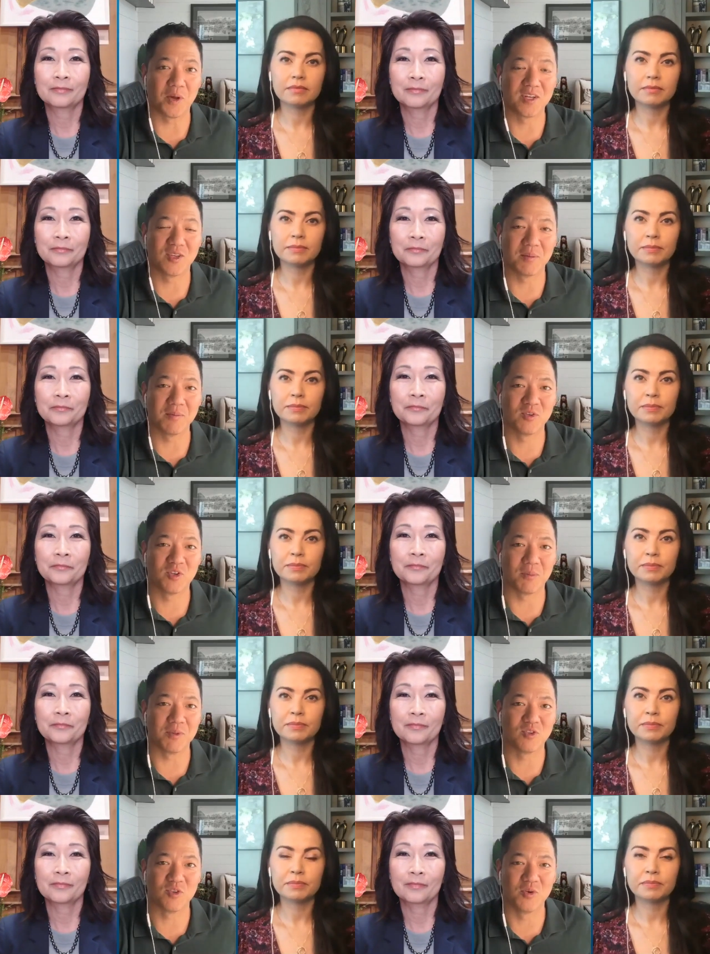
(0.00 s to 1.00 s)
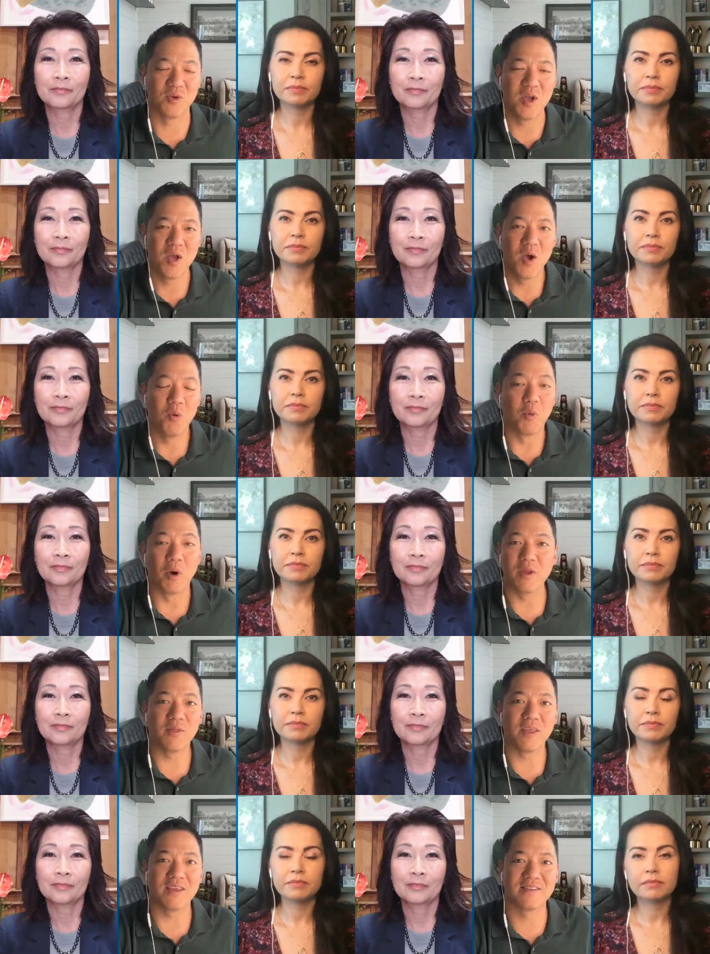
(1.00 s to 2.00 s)
Speaker 1: to dump, jump into what
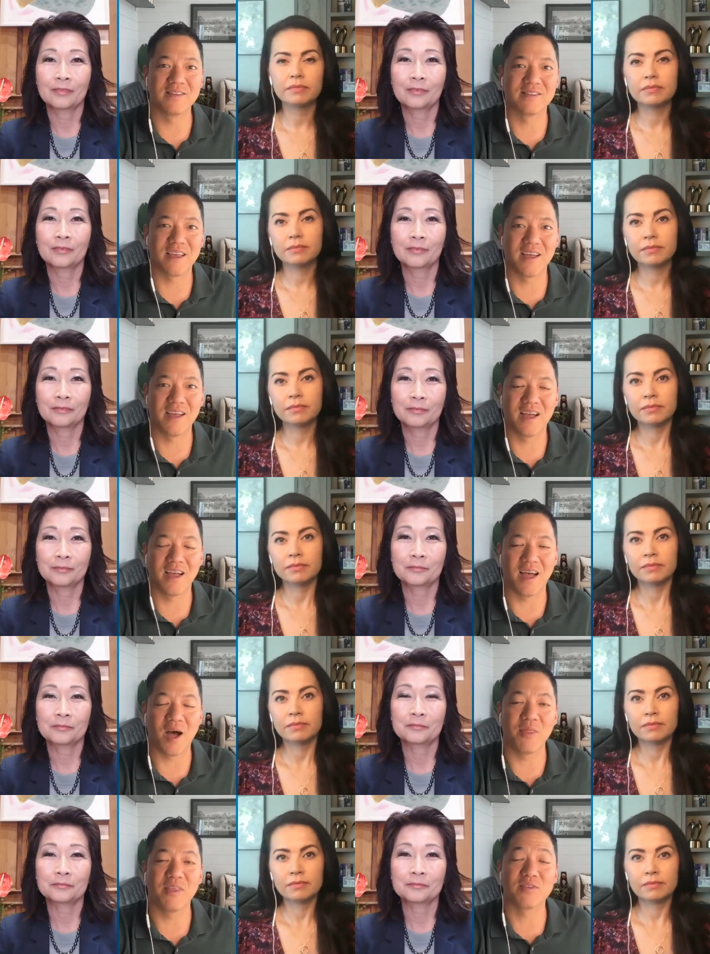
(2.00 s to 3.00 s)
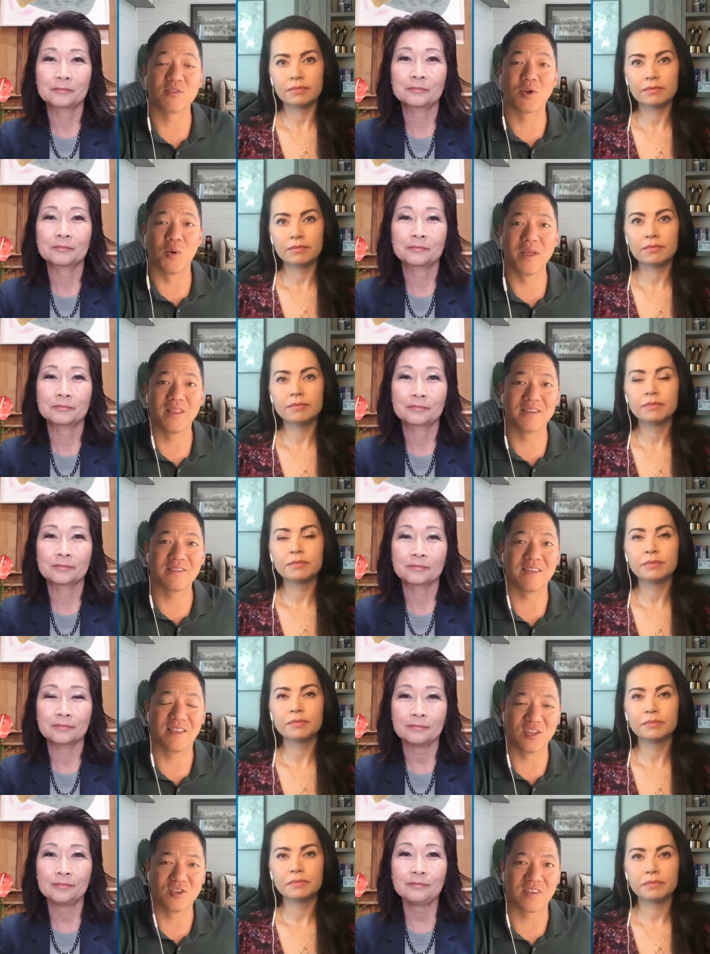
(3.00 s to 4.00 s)
you think is uh, how things are going this
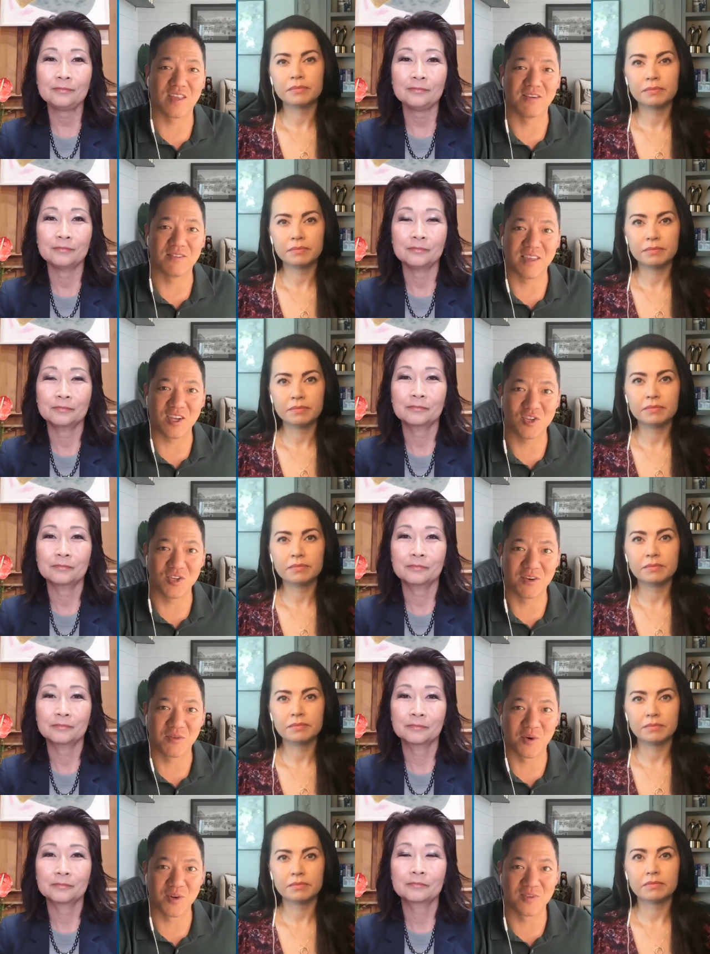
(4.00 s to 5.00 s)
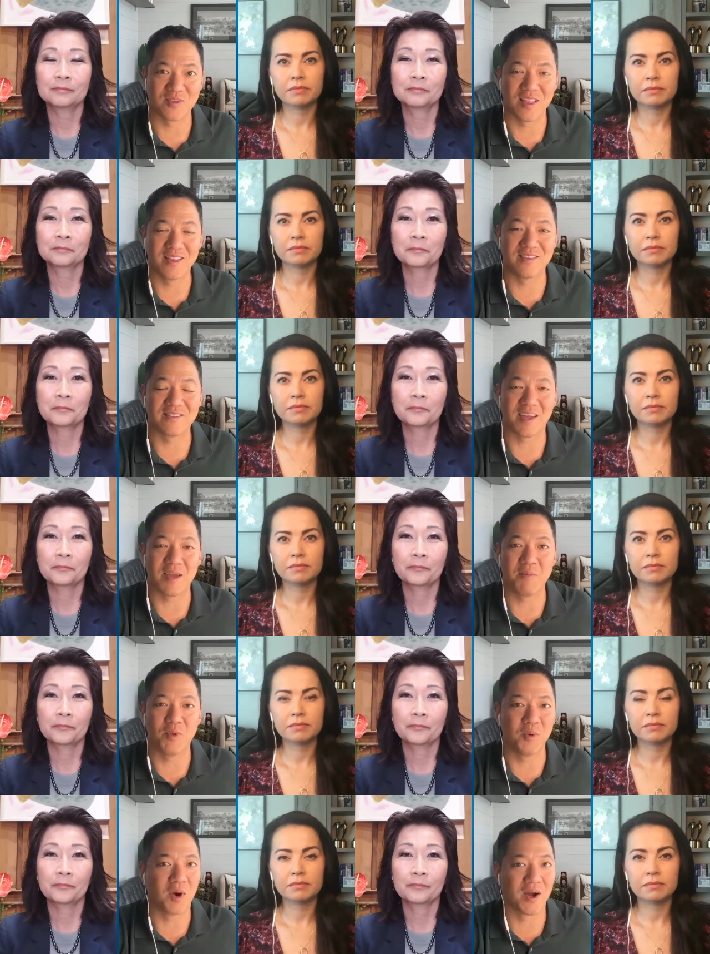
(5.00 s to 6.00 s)
legislative session. Of course, this time
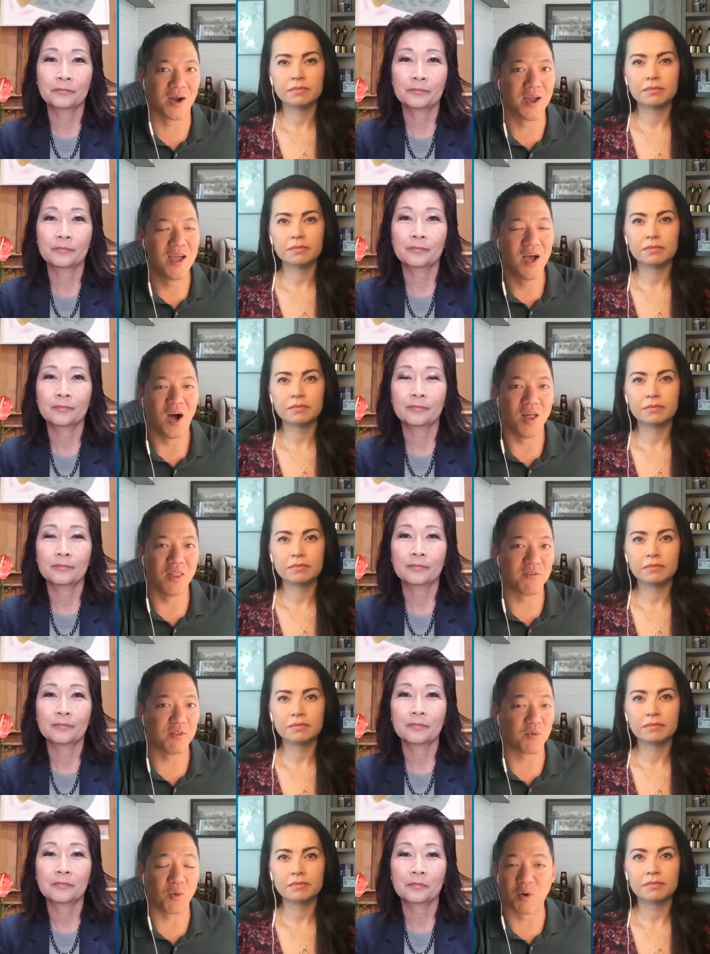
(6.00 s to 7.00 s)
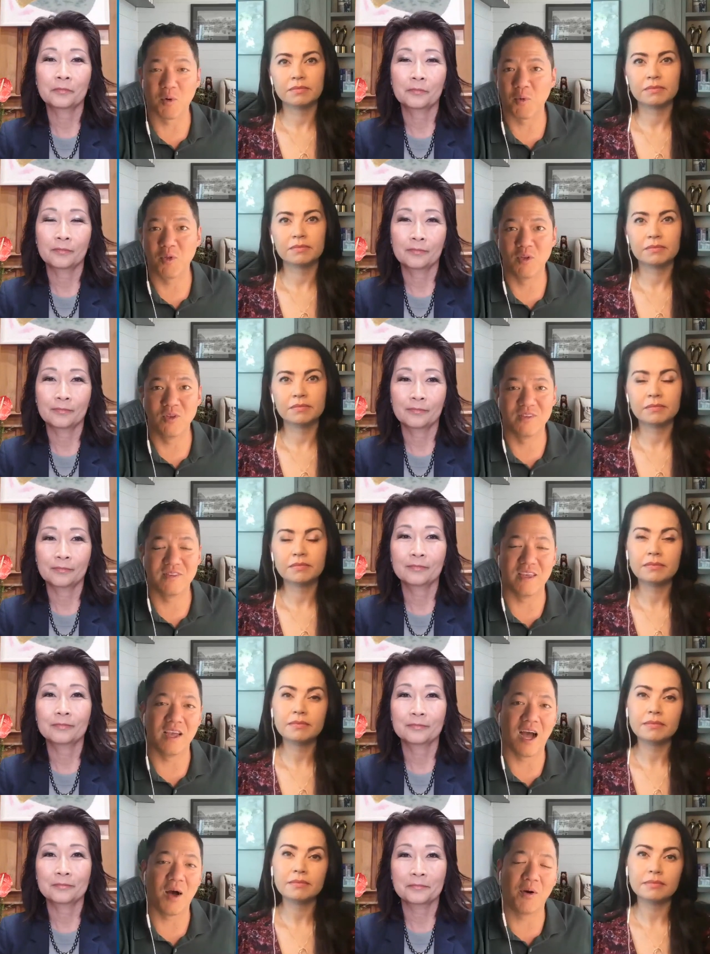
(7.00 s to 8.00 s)
you are on the fifth floor,
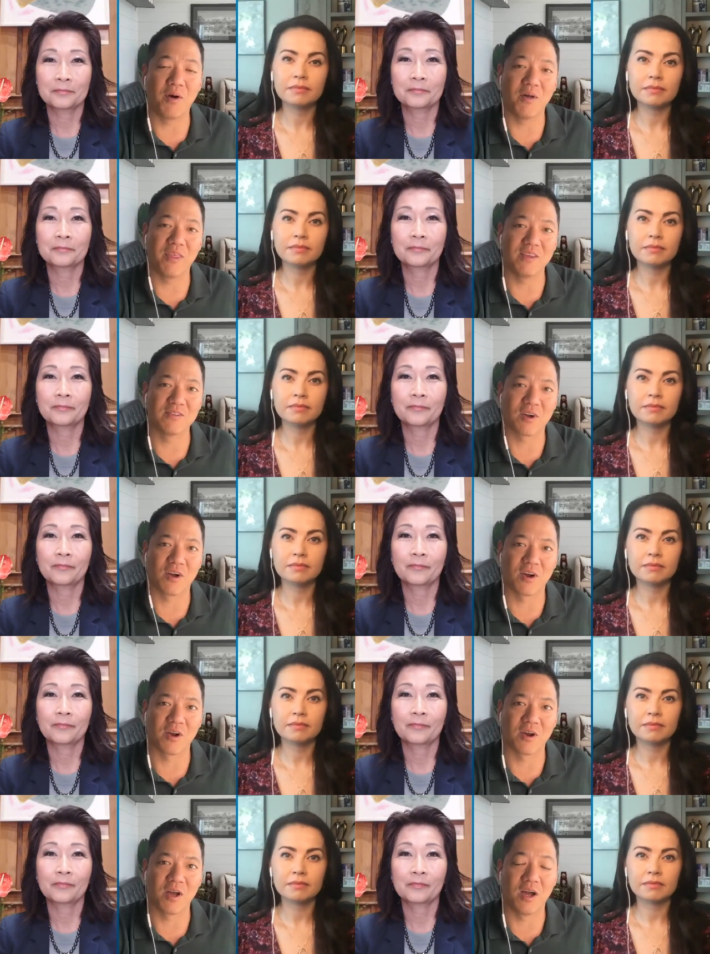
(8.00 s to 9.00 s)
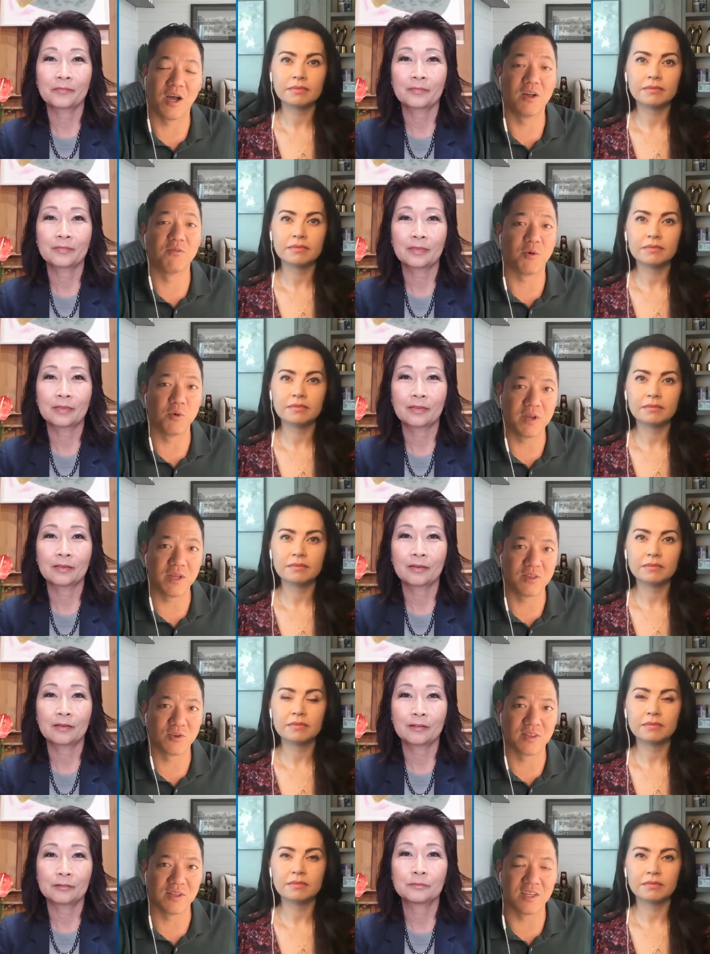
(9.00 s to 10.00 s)
seeing how things are unfolding
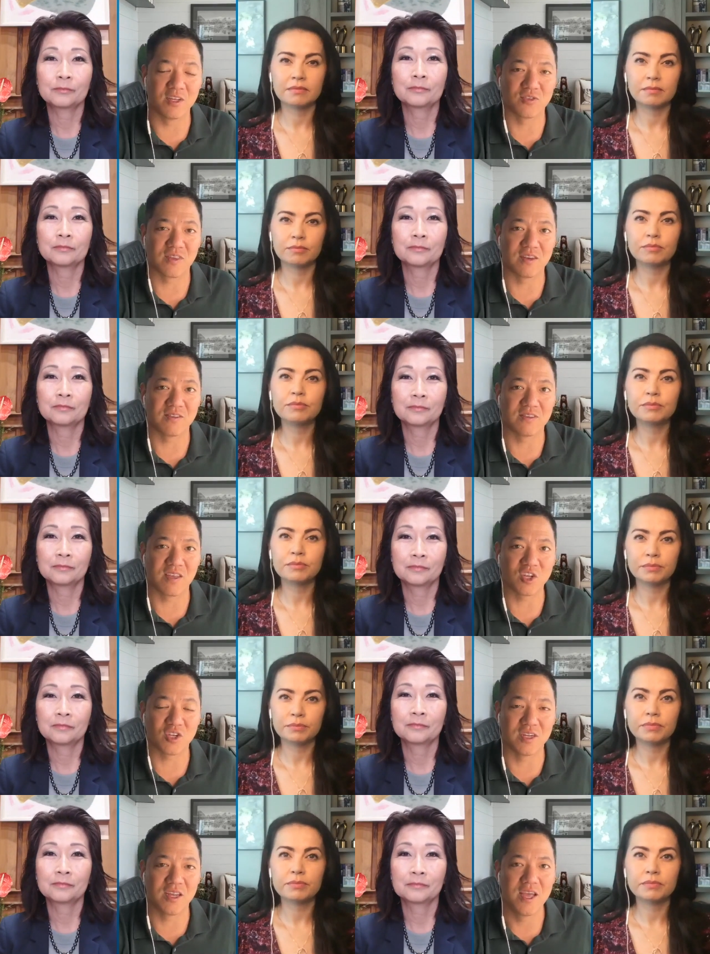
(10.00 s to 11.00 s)
during the legislative session